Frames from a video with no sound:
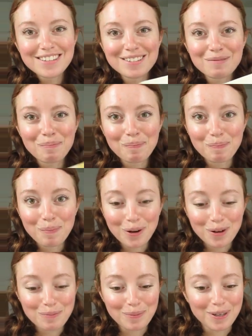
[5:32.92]
this
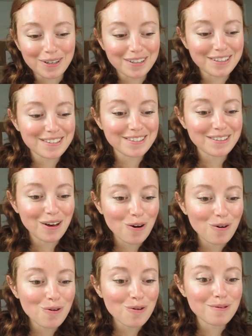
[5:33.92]
bird book
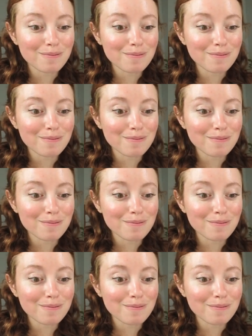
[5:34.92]
so